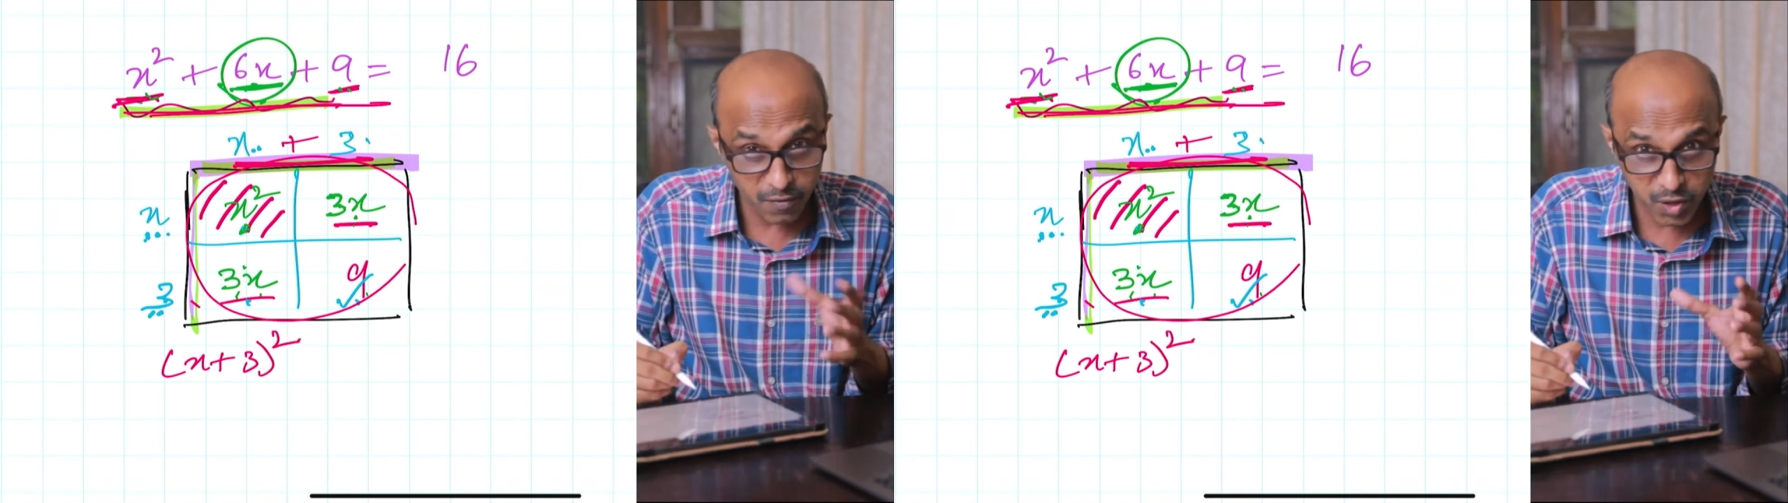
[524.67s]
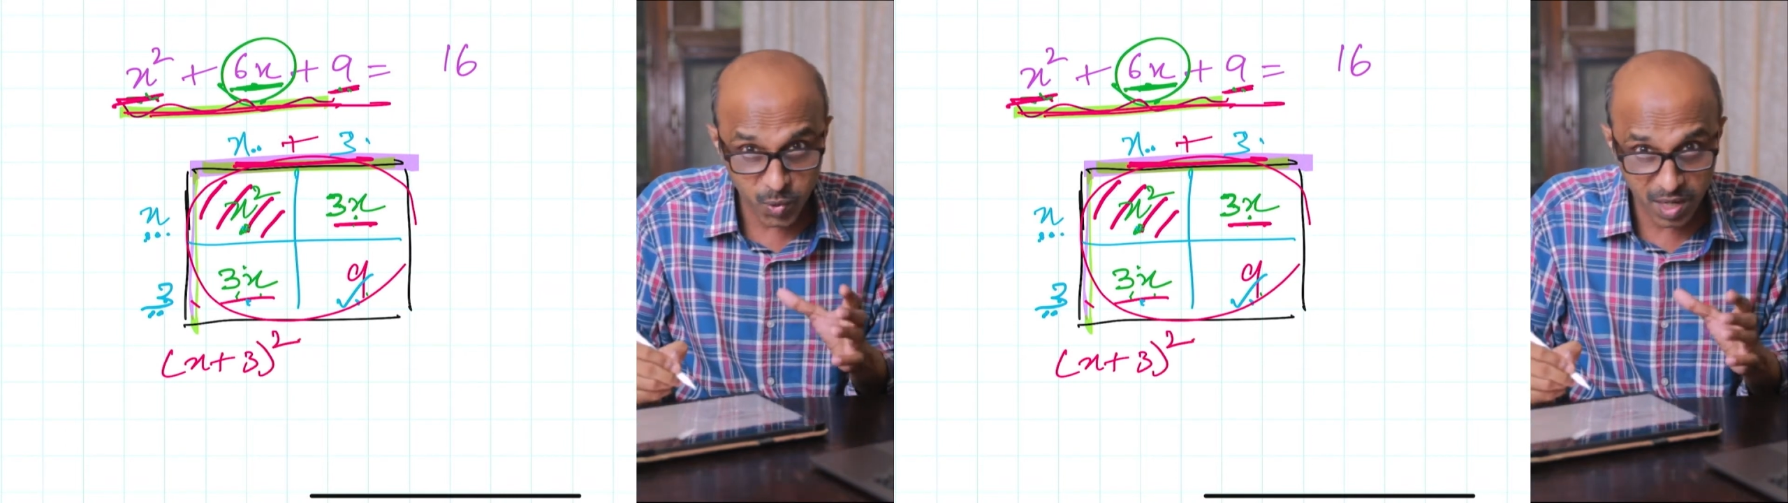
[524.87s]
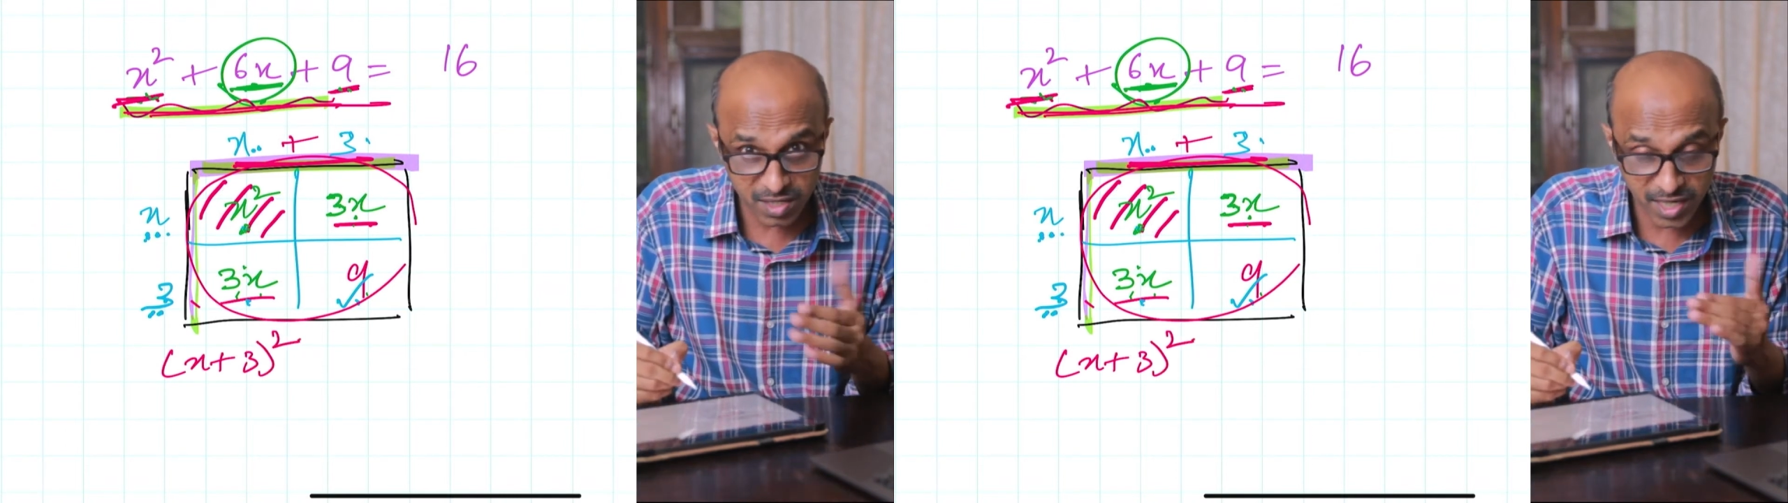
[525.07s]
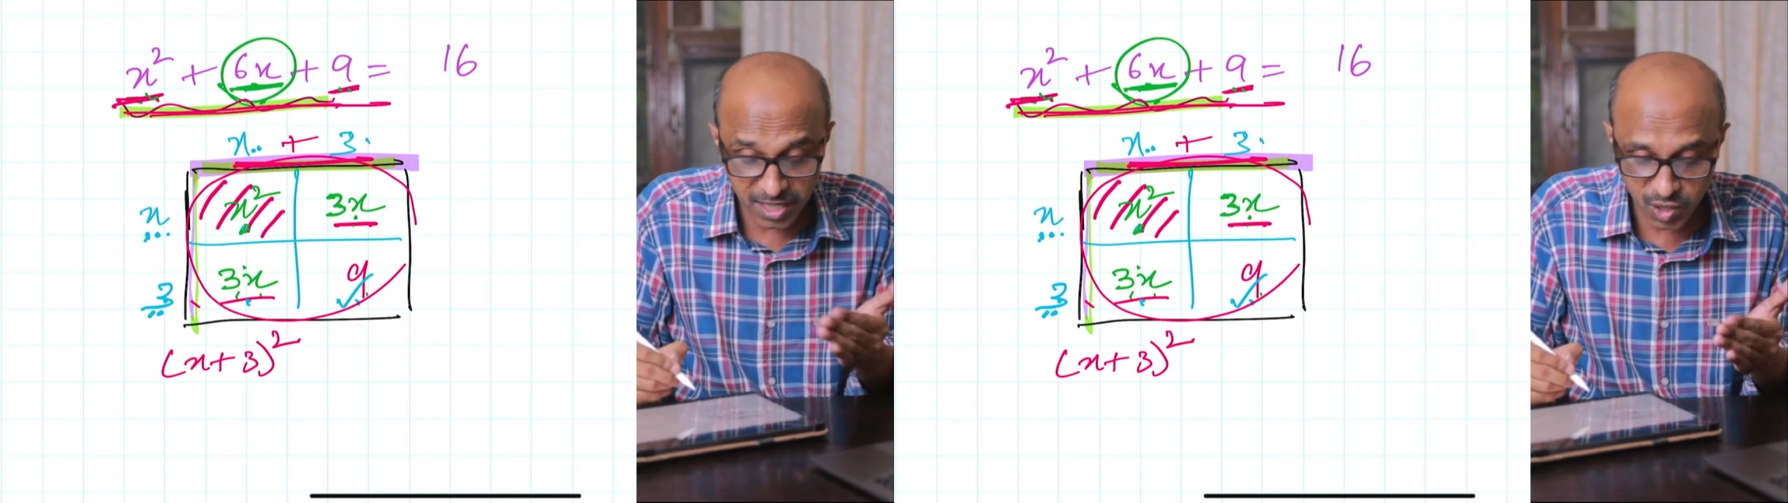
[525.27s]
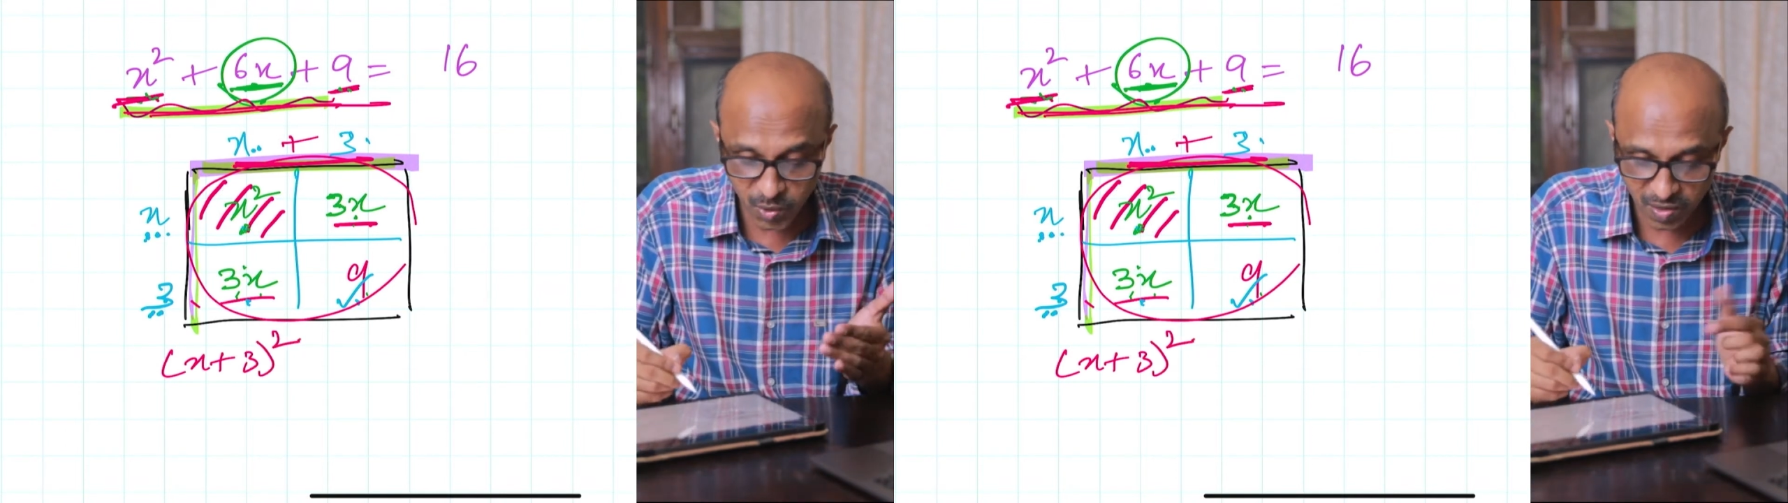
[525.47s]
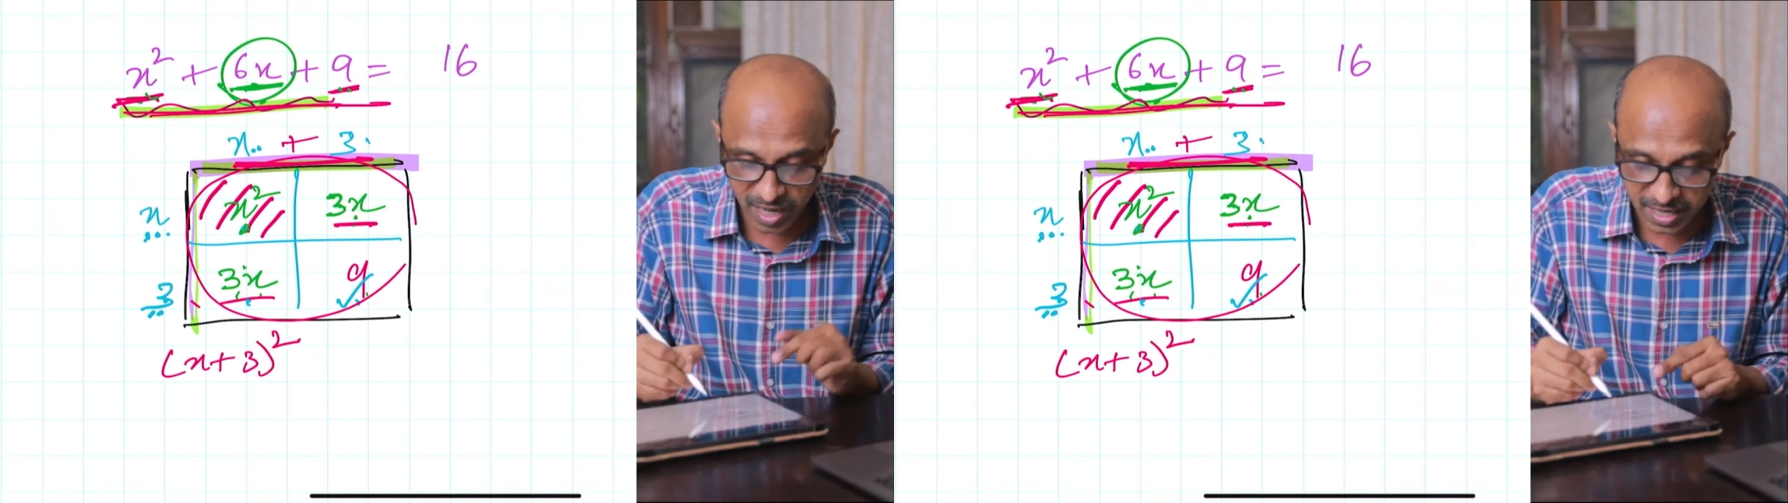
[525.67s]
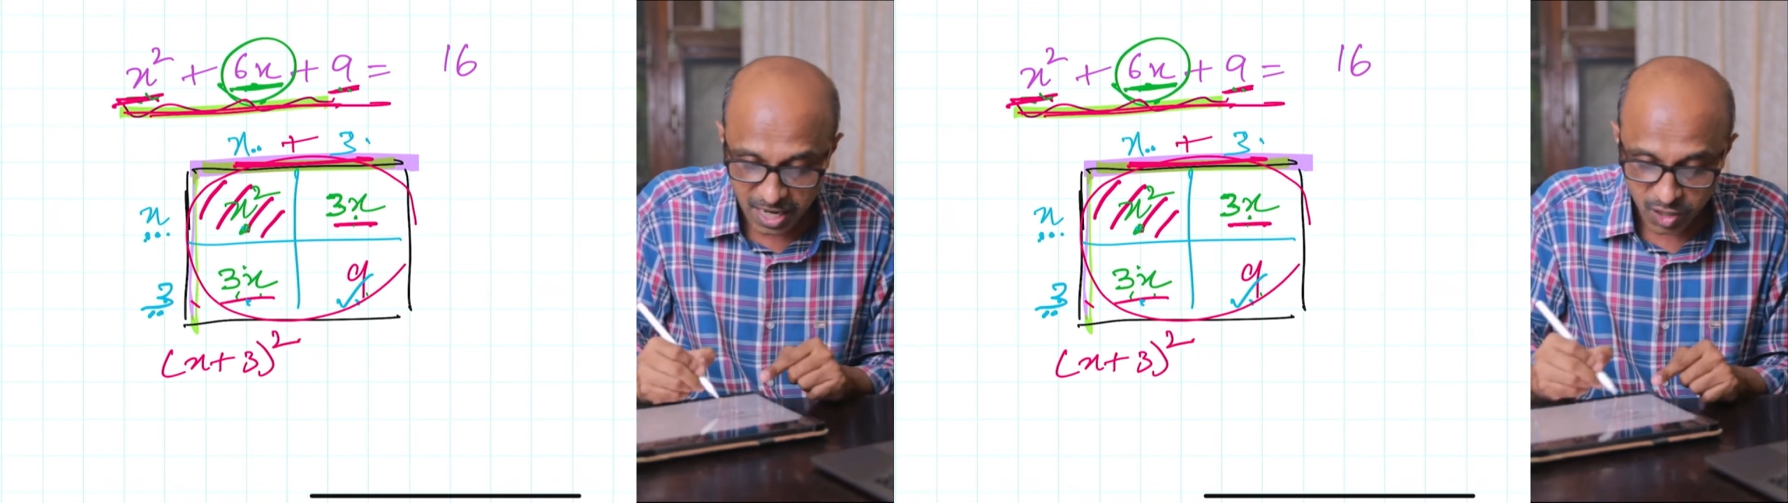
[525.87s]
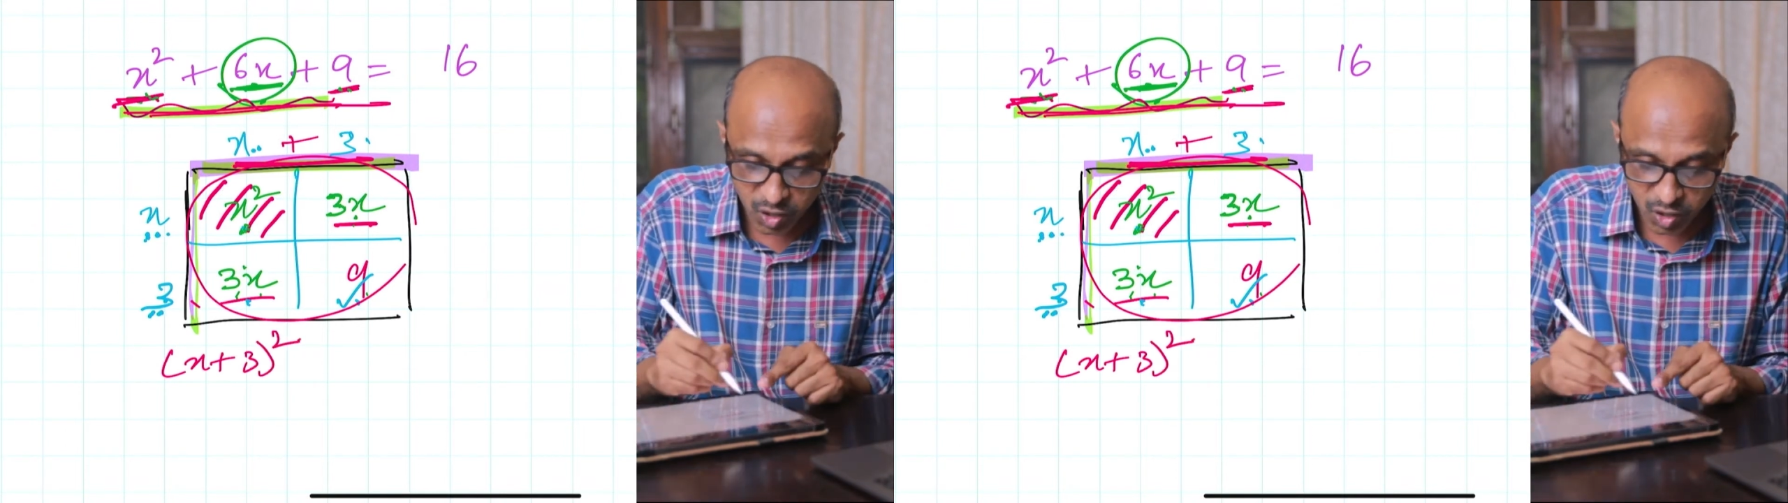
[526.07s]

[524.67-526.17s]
of a square is side square, right?